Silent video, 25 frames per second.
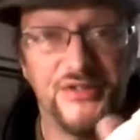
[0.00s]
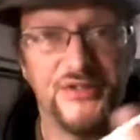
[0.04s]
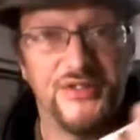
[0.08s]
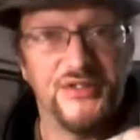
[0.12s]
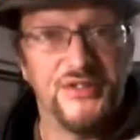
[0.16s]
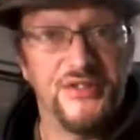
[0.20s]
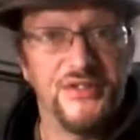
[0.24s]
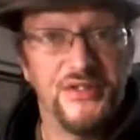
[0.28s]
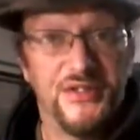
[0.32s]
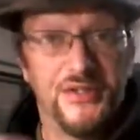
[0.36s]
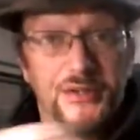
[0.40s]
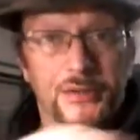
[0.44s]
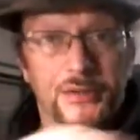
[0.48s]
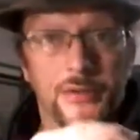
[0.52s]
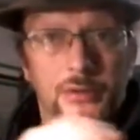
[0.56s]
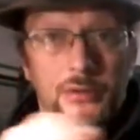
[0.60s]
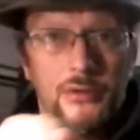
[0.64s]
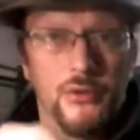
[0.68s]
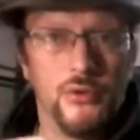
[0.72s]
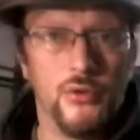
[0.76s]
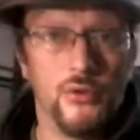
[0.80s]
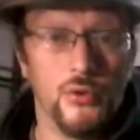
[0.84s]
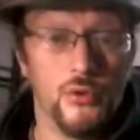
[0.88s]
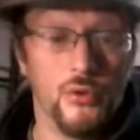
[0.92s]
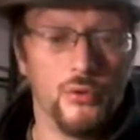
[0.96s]
Just
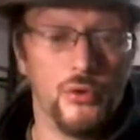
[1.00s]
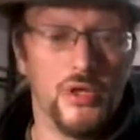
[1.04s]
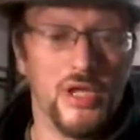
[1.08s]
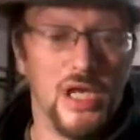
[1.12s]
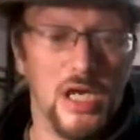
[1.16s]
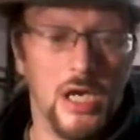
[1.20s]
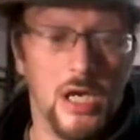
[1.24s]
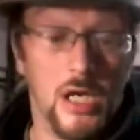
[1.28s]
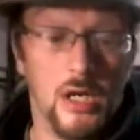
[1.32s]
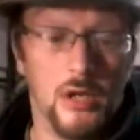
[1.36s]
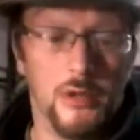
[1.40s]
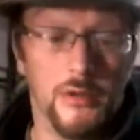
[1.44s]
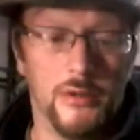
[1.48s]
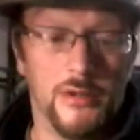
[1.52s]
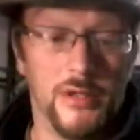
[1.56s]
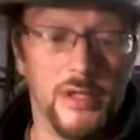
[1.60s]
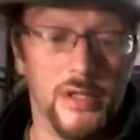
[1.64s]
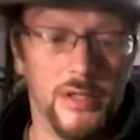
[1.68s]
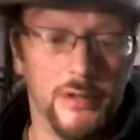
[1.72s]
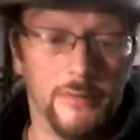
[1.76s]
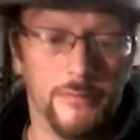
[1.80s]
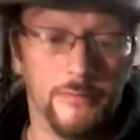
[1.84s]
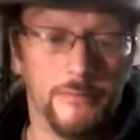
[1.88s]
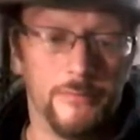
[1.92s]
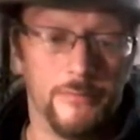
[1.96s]
drew it out and
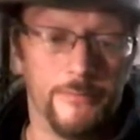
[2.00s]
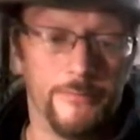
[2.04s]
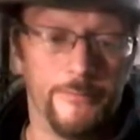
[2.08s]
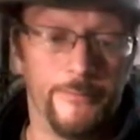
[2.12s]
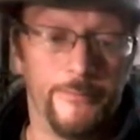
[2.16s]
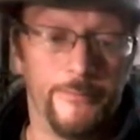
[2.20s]
then